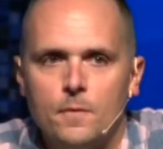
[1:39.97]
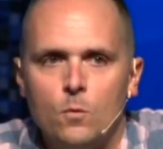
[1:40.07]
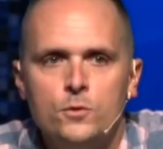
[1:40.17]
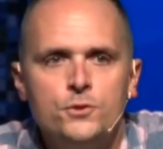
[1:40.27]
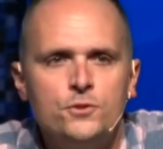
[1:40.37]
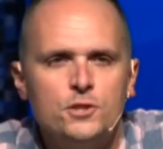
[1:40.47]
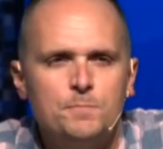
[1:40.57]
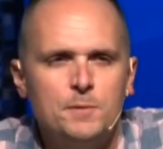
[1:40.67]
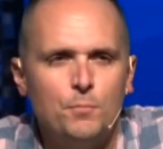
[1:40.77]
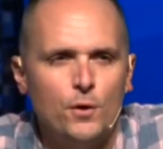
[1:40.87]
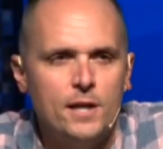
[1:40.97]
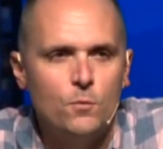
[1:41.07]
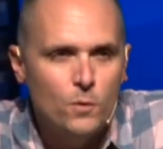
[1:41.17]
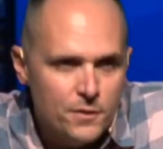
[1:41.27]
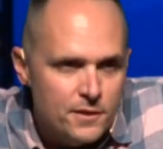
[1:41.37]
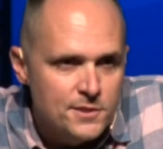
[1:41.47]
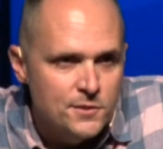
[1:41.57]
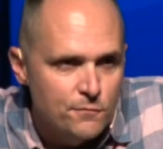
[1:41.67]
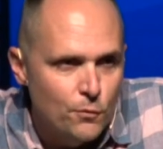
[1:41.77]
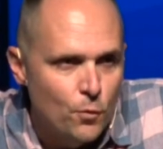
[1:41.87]
would you just be praying with us
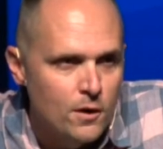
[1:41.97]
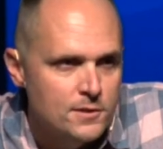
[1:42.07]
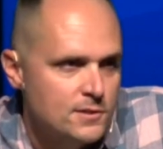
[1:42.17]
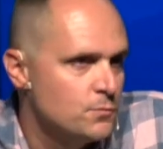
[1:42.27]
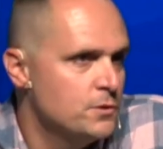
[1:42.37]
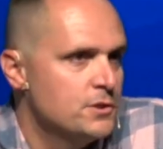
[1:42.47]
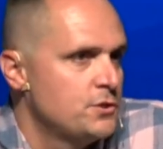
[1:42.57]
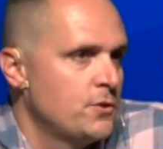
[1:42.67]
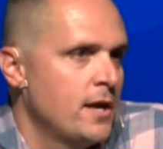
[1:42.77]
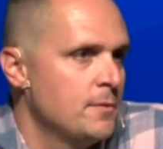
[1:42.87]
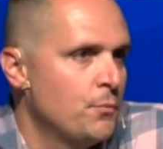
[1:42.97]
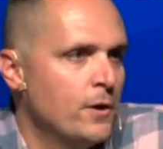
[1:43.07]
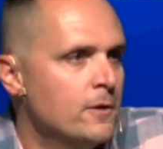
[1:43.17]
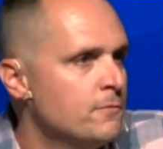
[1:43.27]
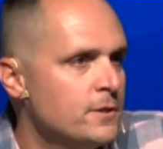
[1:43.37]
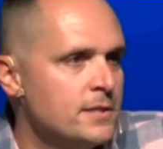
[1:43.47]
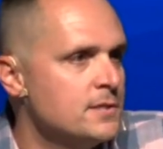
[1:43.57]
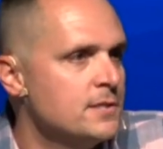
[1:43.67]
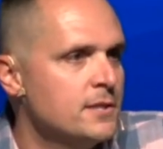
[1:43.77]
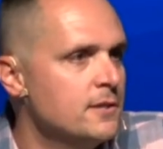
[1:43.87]
and for us as we just try and prayerfully
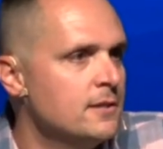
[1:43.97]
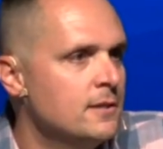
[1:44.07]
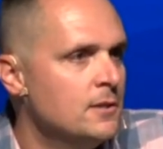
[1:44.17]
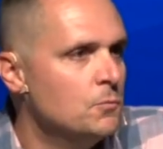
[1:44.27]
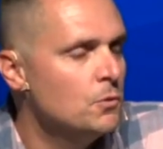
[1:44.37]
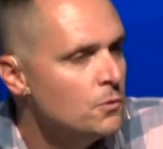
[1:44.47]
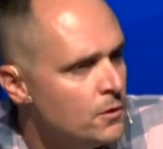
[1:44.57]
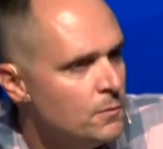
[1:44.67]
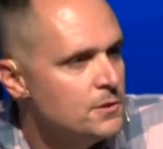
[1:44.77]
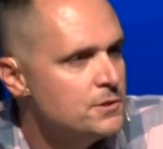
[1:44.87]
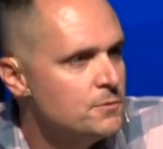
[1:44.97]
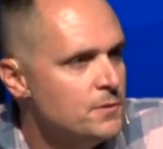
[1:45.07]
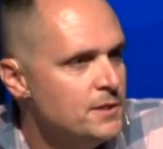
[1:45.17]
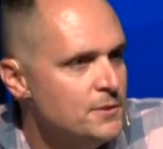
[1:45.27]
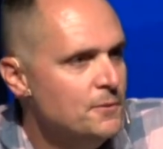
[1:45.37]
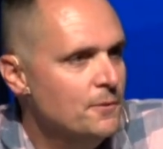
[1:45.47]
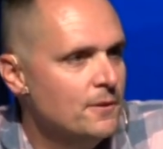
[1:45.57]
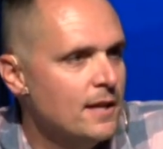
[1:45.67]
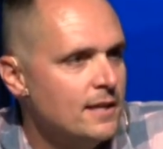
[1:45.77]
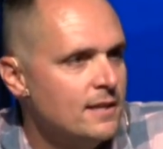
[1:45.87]
consider, well, Lord, what should we do?
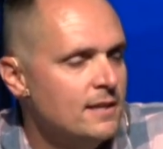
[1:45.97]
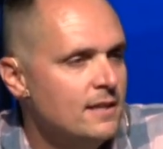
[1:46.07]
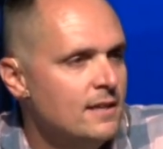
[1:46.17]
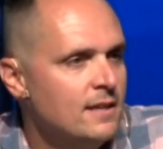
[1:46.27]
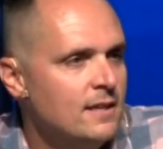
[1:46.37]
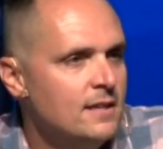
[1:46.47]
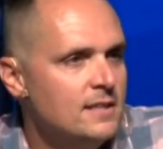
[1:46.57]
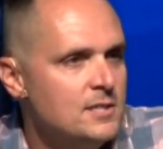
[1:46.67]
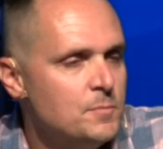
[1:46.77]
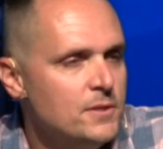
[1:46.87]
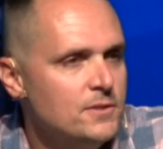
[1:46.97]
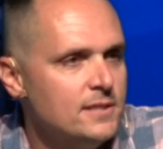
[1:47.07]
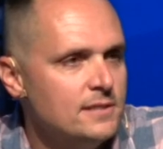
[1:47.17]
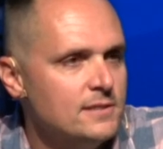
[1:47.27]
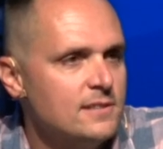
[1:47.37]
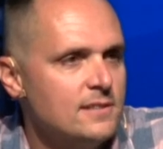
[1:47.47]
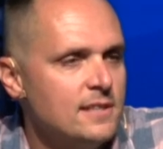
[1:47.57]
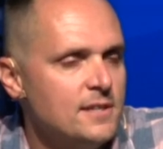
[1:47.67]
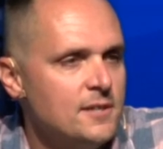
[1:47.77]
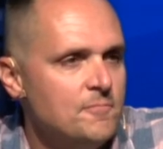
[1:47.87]
Like these buildings.
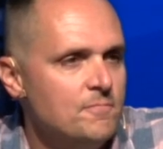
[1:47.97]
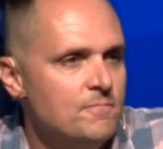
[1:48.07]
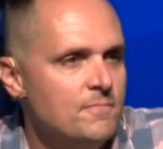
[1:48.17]
Um,